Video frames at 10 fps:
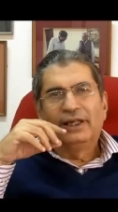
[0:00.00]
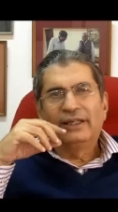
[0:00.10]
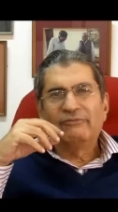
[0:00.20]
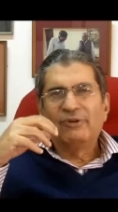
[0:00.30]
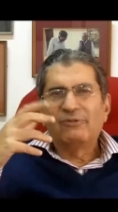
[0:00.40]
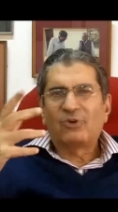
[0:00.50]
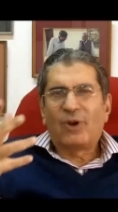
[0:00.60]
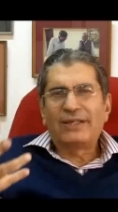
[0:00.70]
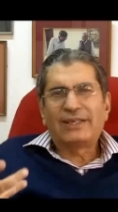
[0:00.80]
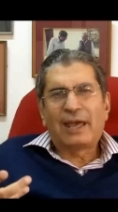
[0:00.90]
And we were
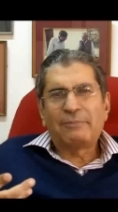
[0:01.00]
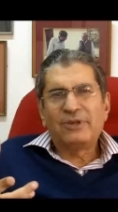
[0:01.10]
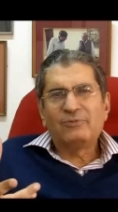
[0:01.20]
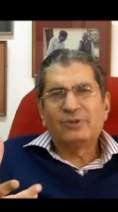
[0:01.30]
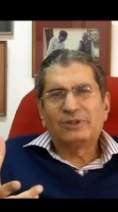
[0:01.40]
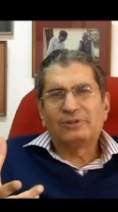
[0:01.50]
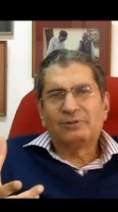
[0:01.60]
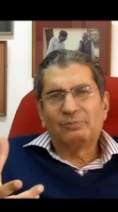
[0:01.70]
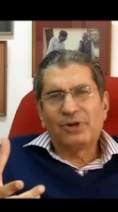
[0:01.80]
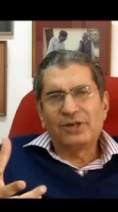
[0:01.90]
quite happy with
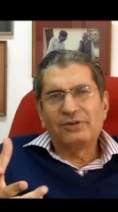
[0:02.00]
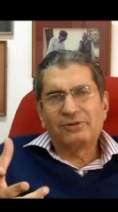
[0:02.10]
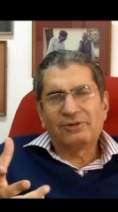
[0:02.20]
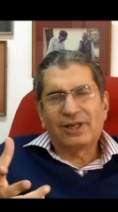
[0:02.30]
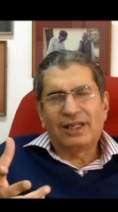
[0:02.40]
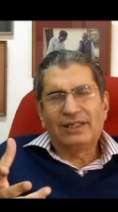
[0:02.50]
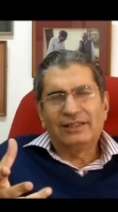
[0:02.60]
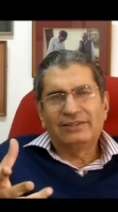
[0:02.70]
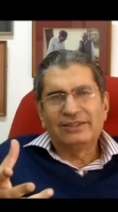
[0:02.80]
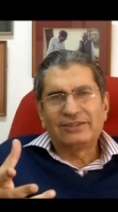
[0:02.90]
print,
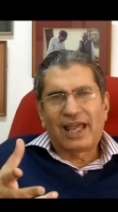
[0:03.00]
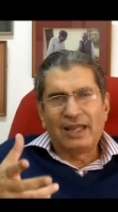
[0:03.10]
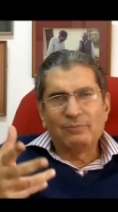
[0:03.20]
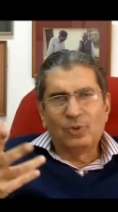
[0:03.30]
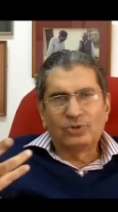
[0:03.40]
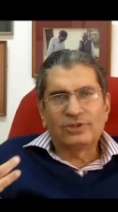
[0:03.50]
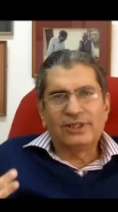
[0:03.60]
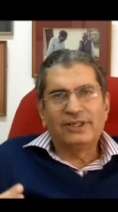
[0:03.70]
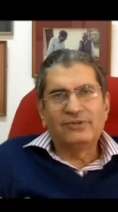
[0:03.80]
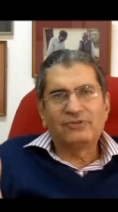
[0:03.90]
and since I'm
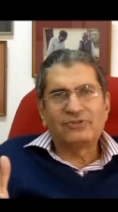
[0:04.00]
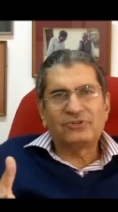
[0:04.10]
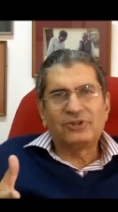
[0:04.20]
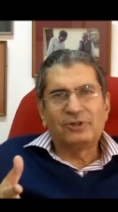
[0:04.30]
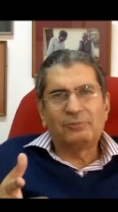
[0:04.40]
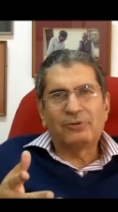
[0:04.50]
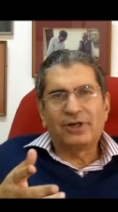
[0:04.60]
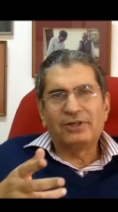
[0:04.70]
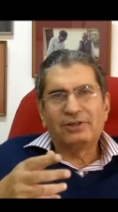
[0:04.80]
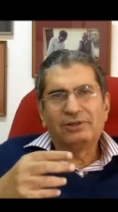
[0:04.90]
mostly interested in
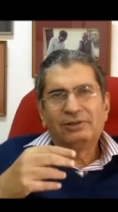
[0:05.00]
print,